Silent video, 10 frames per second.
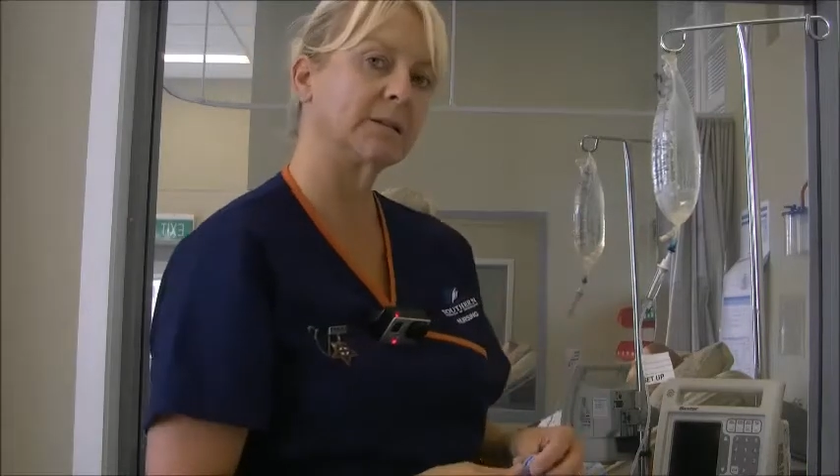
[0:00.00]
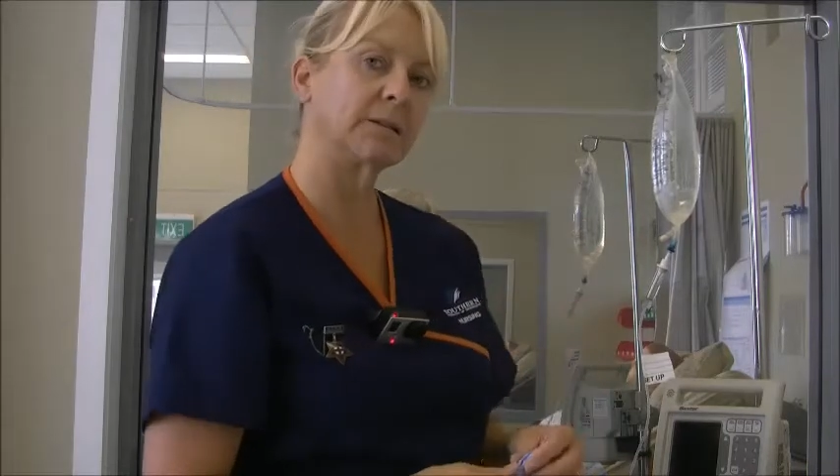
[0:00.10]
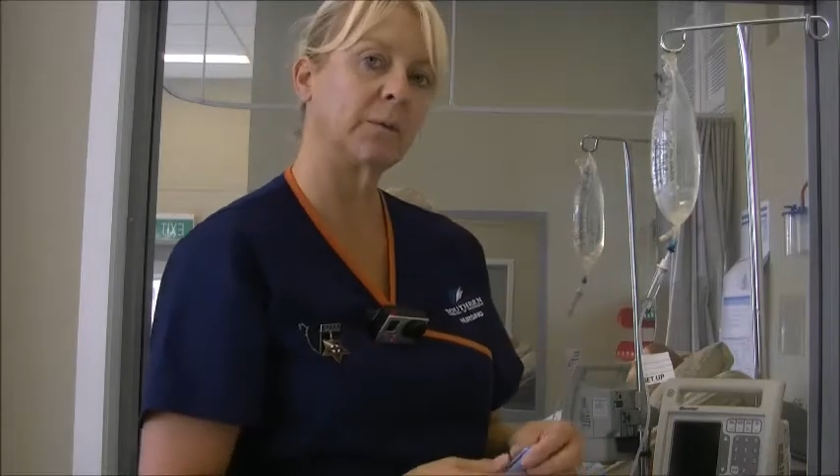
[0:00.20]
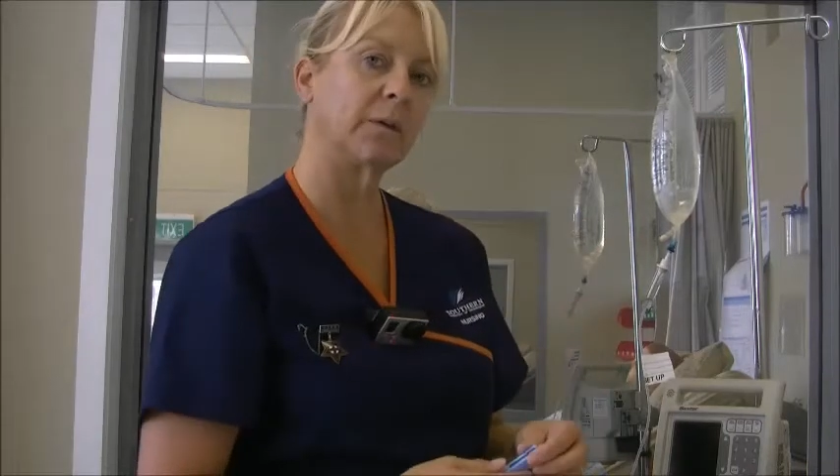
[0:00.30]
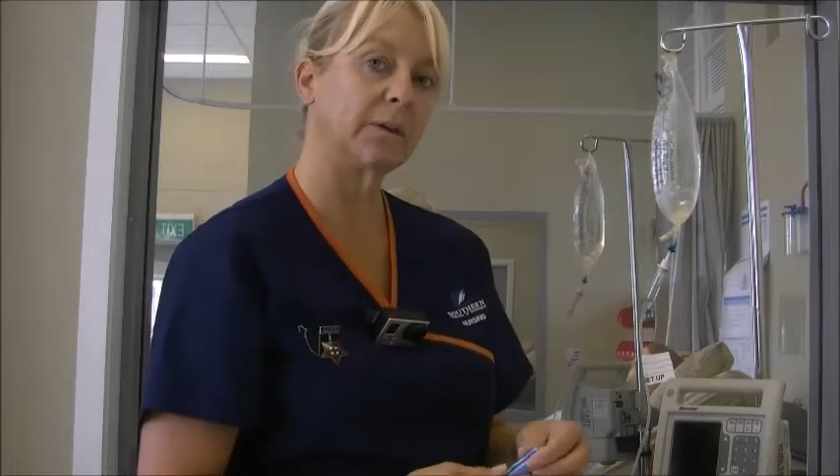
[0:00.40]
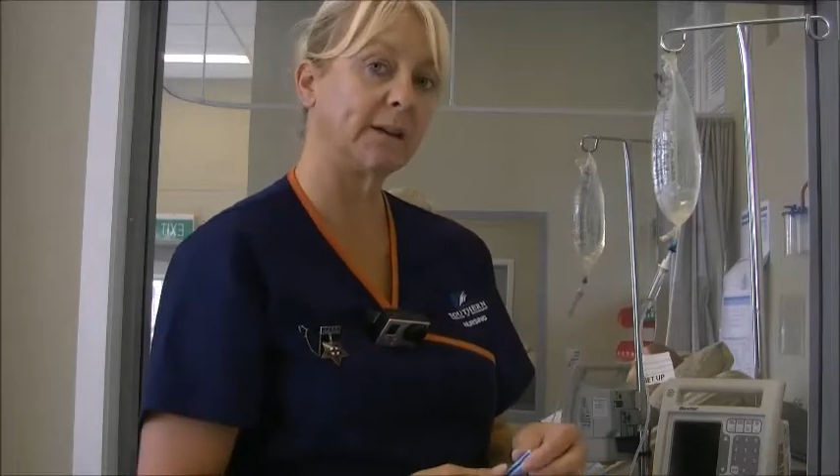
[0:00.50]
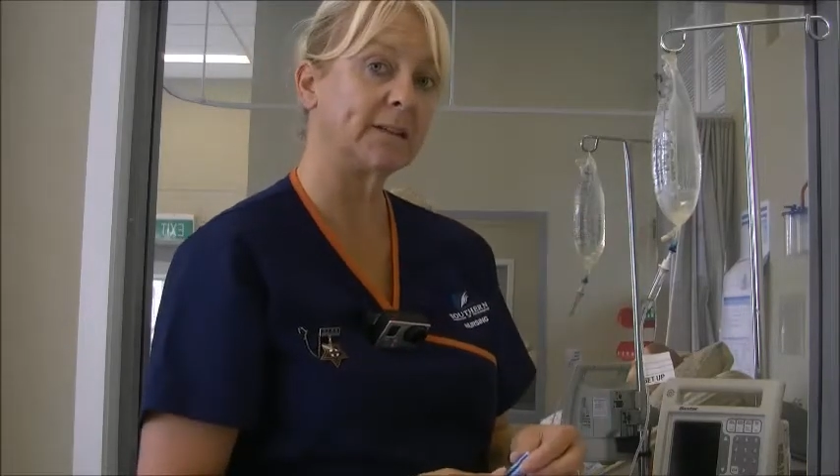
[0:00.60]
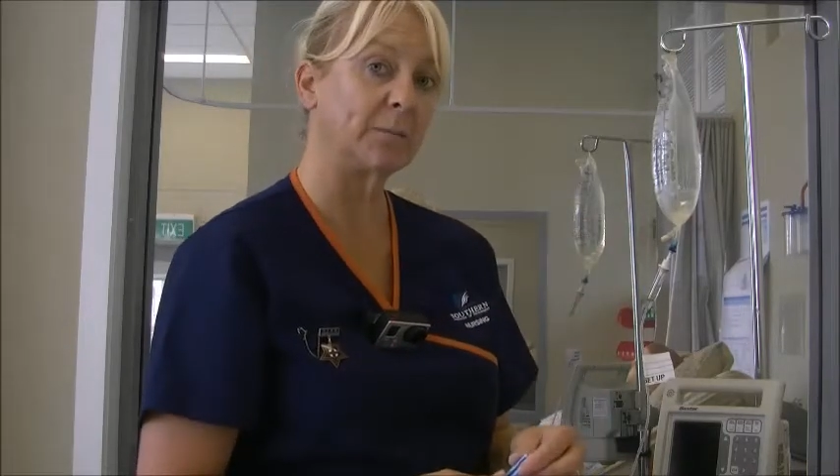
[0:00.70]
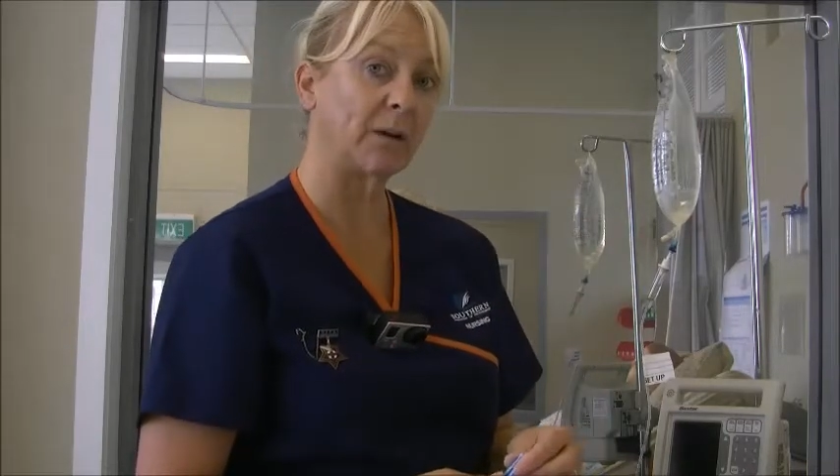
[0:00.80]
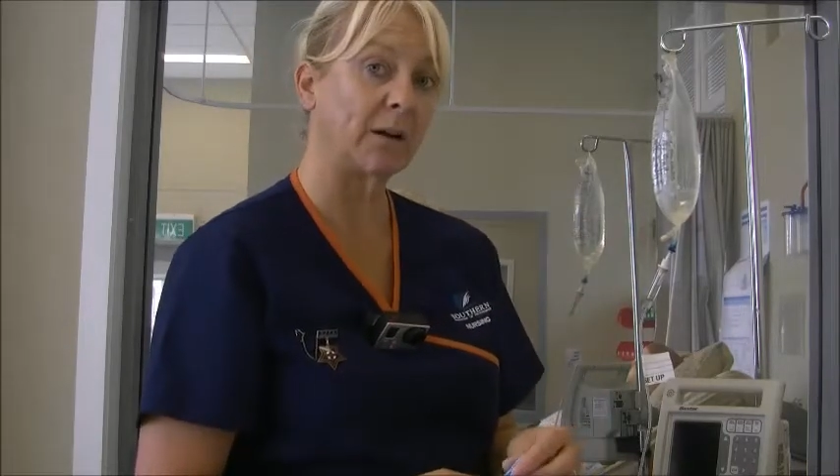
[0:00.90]
So what you need
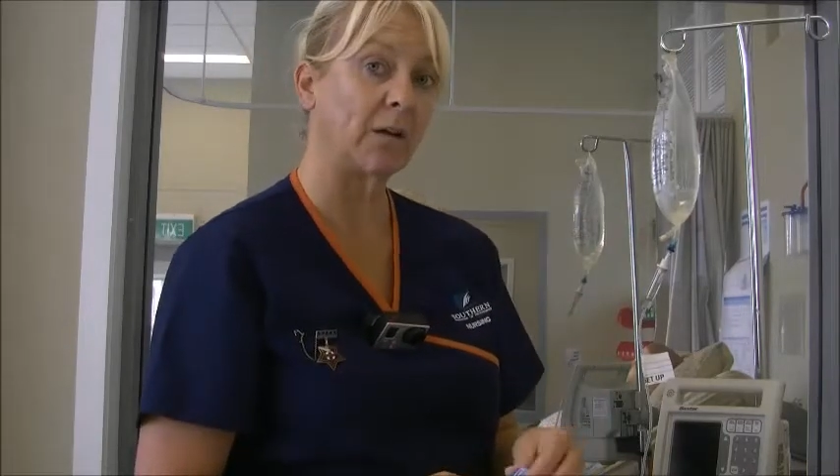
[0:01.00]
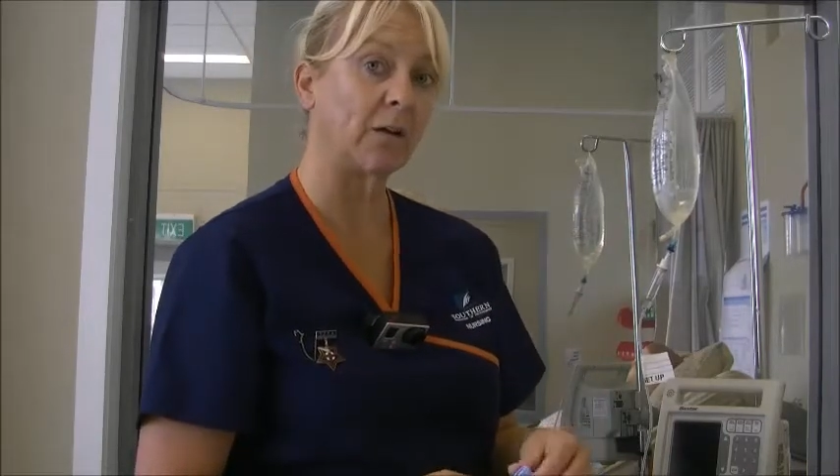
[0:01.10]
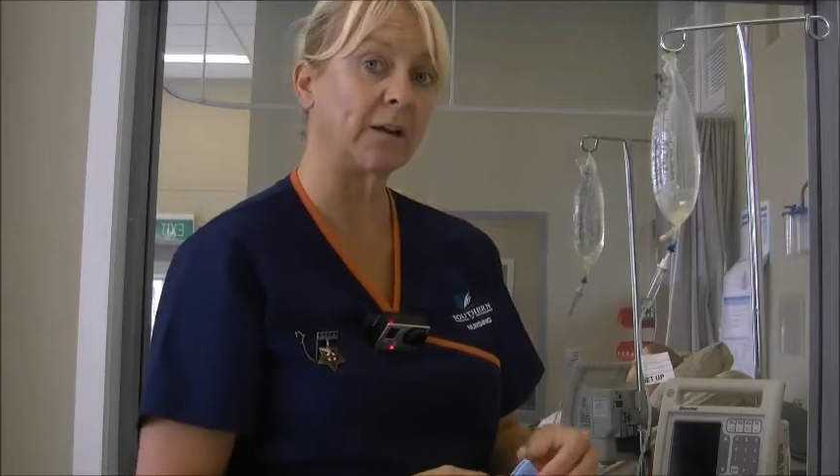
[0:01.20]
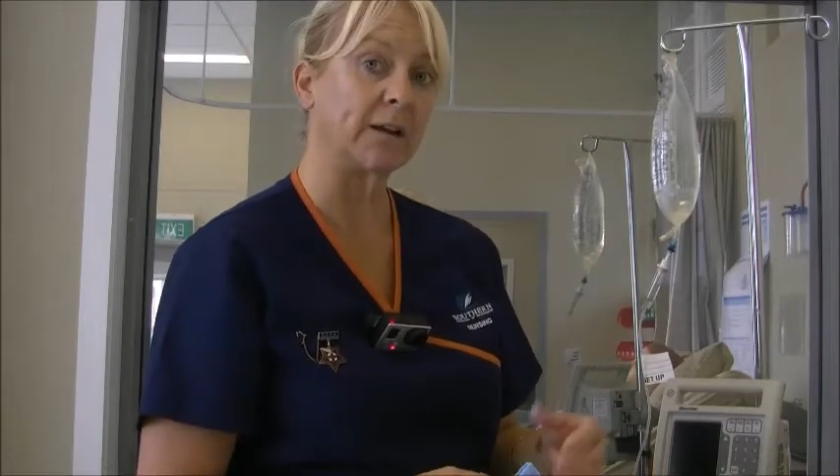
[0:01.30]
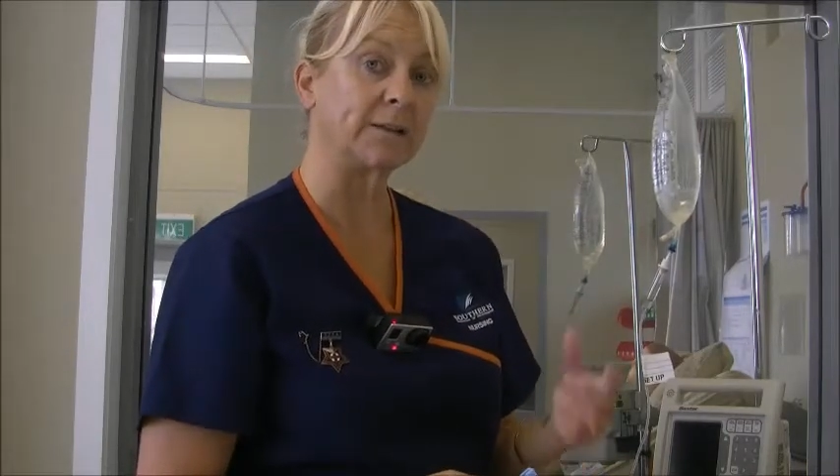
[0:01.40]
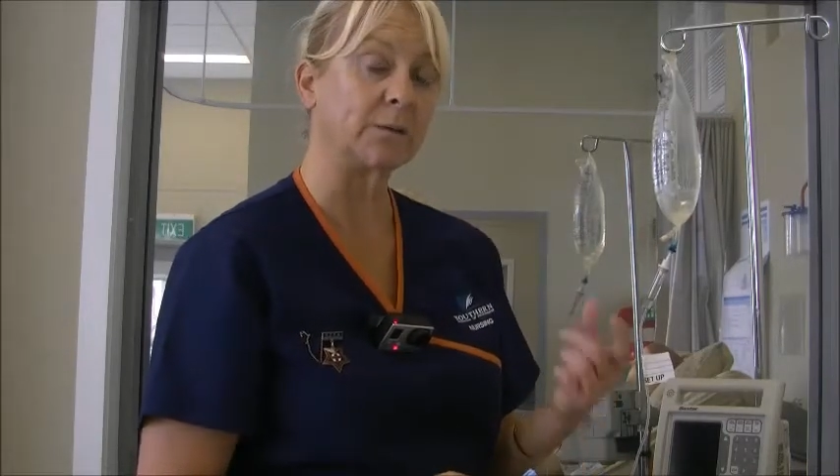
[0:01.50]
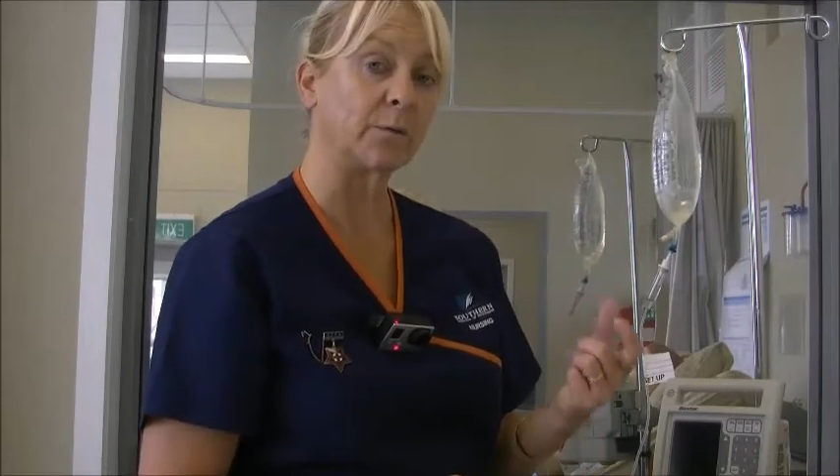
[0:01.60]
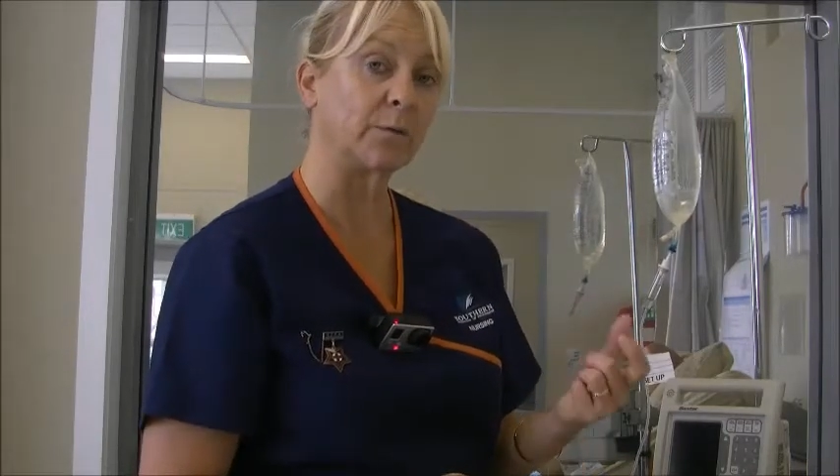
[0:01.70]
to bring along is your